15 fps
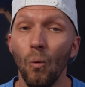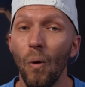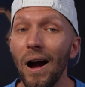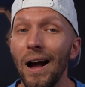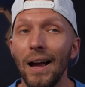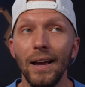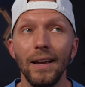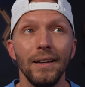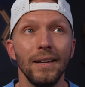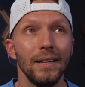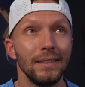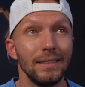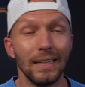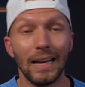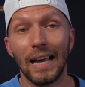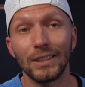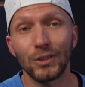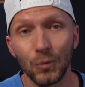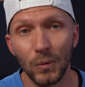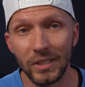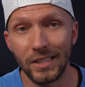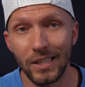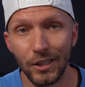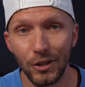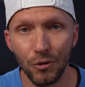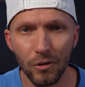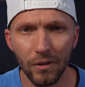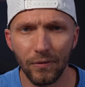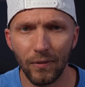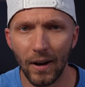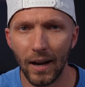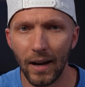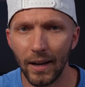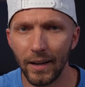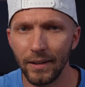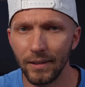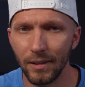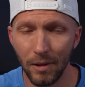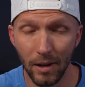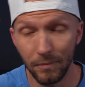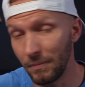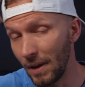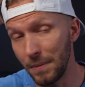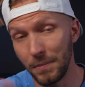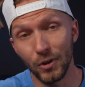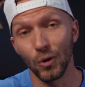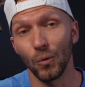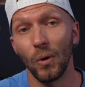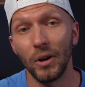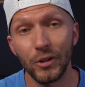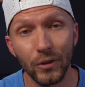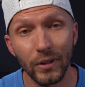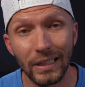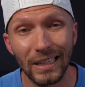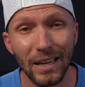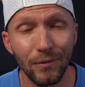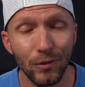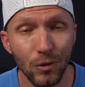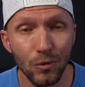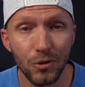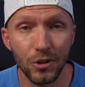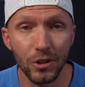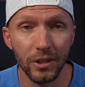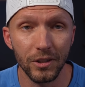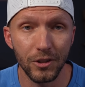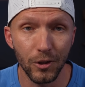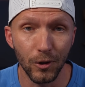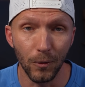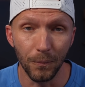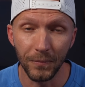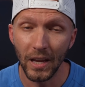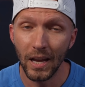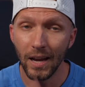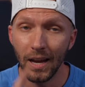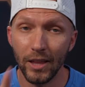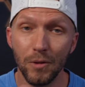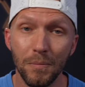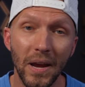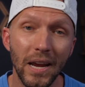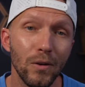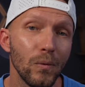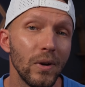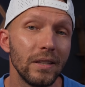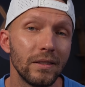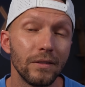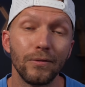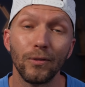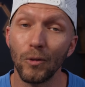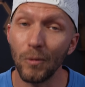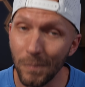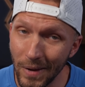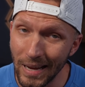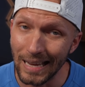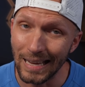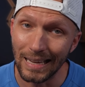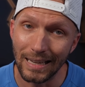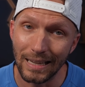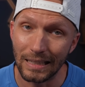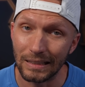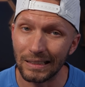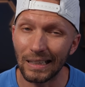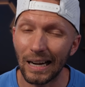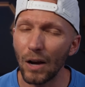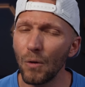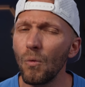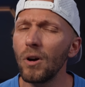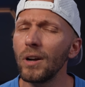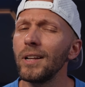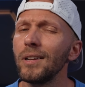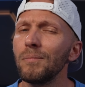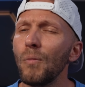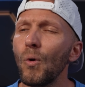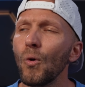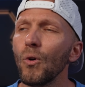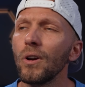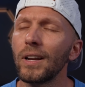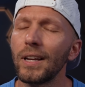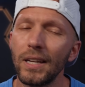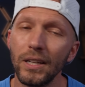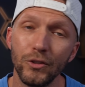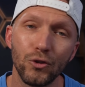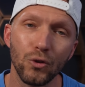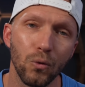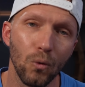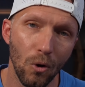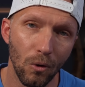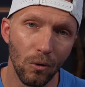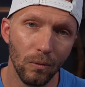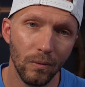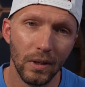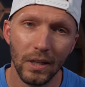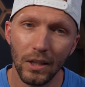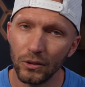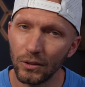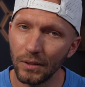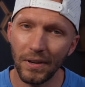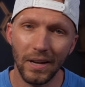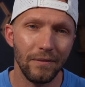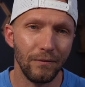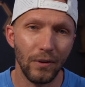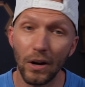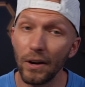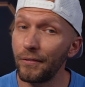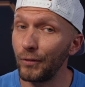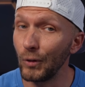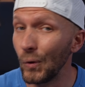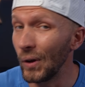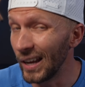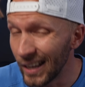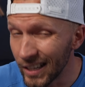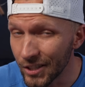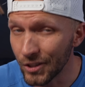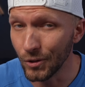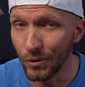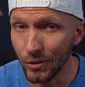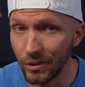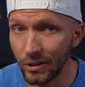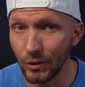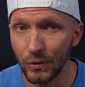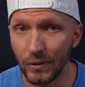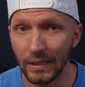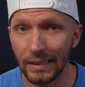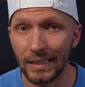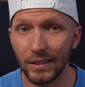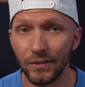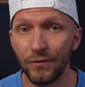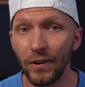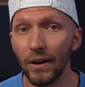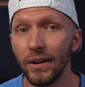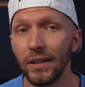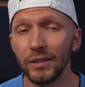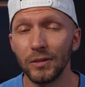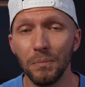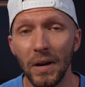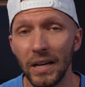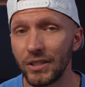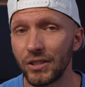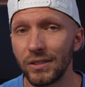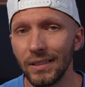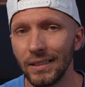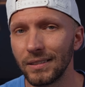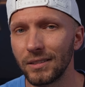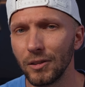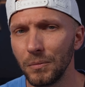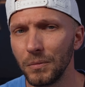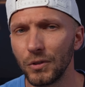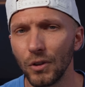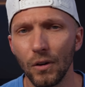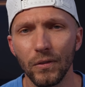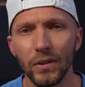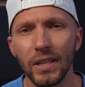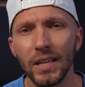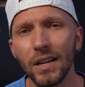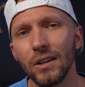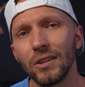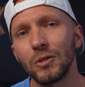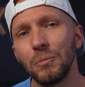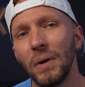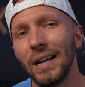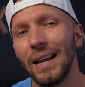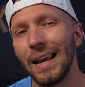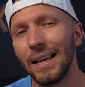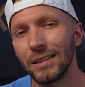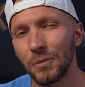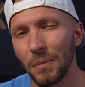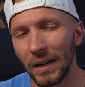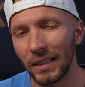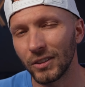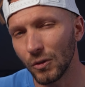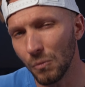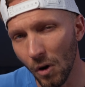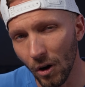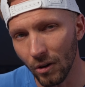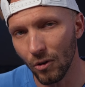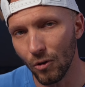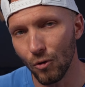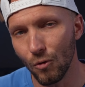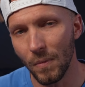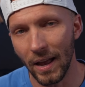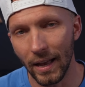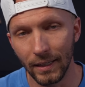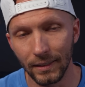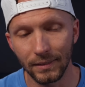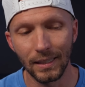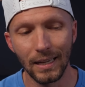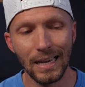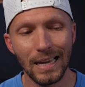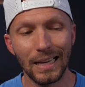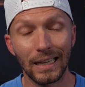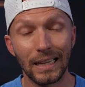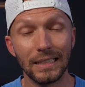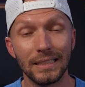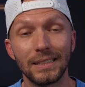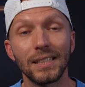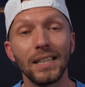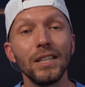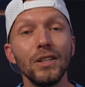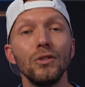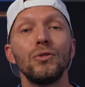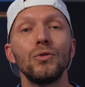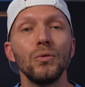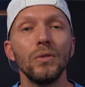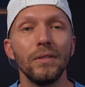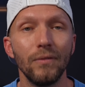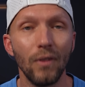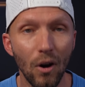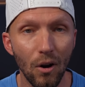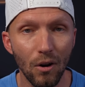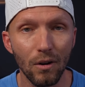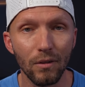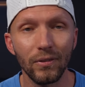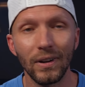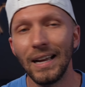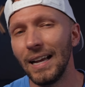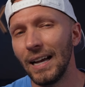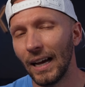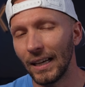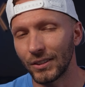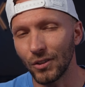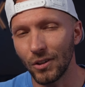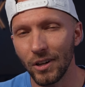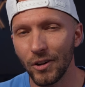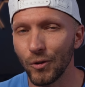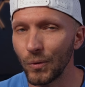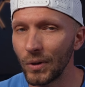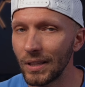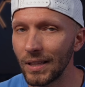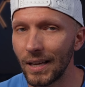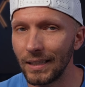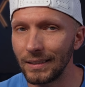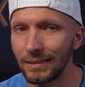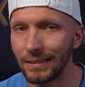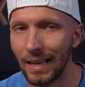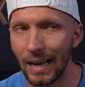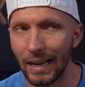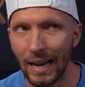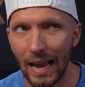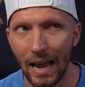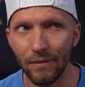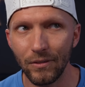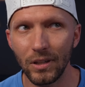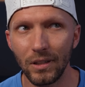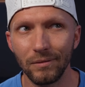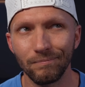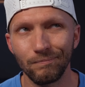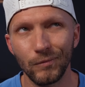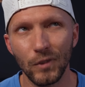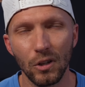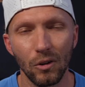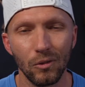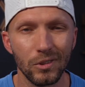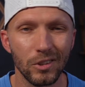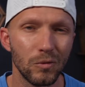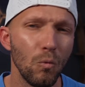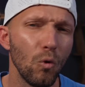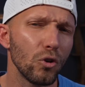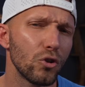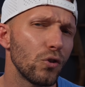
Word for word: why did I switch to UniFi? And maybe you're wondering if you should too. And the main reason for me is that I wanted more control. So I've had very few issues using these various mesh systems over the years, but as my smart home has continued to evolve, I started to realize that having, you know, just more